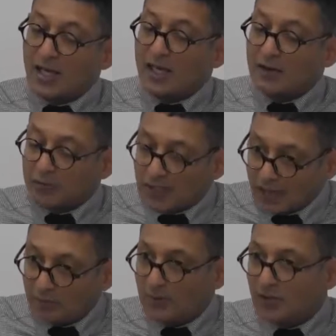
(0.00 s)
It
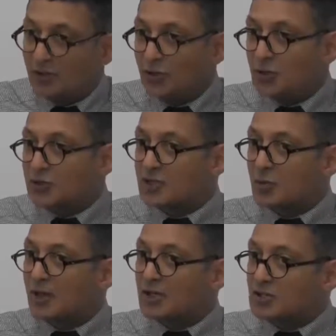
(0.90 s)
can be used as a
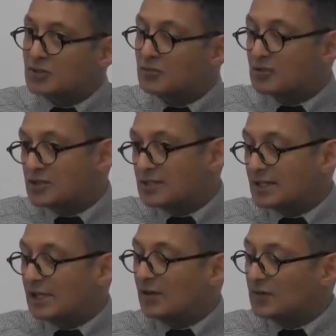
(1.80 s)
way to
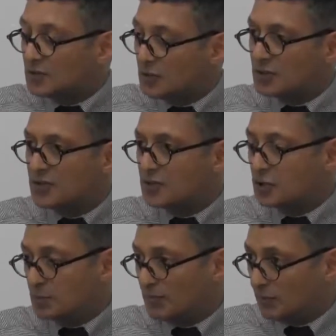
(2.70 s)
see if students are
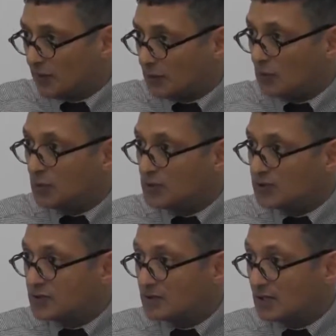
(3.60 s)
suitable for the
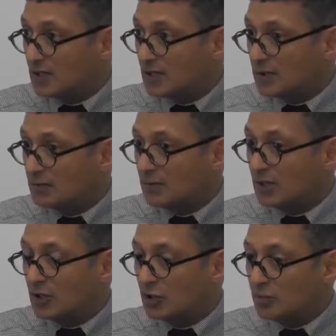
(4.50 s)
course.
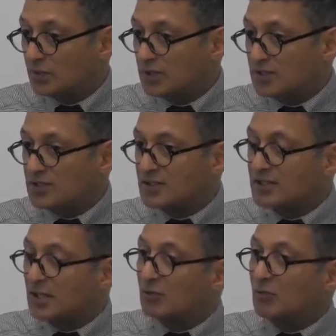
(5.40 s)
It could be to
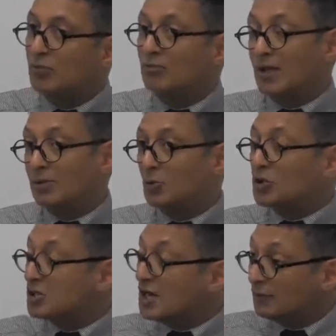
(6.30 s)
see maybe
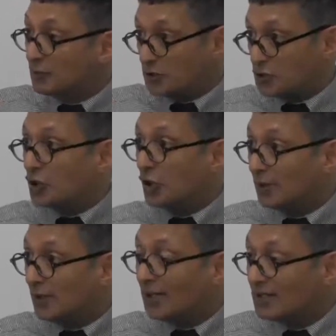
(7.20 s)
which level they should go
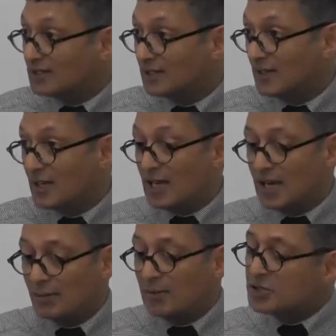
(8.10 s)
in
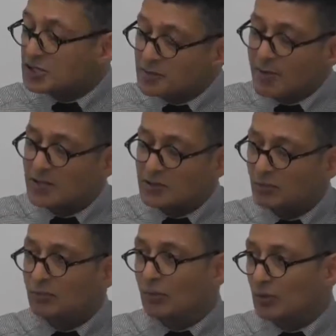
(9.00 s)
at. It just depends
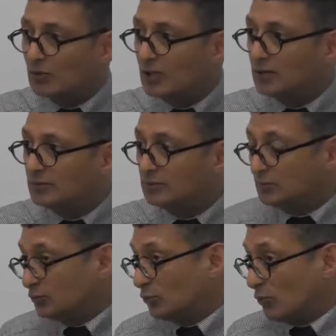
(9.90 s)
on
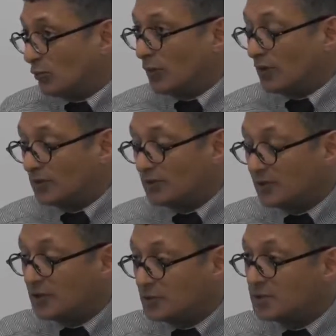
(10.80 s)
what
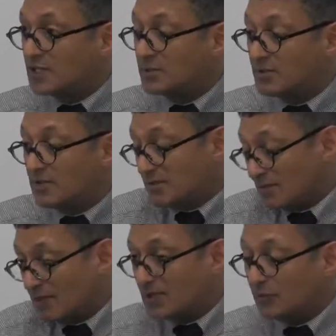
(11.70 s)
the initial assessment
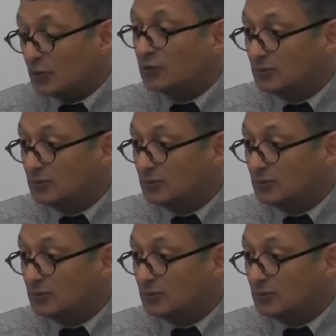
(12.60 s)
is for.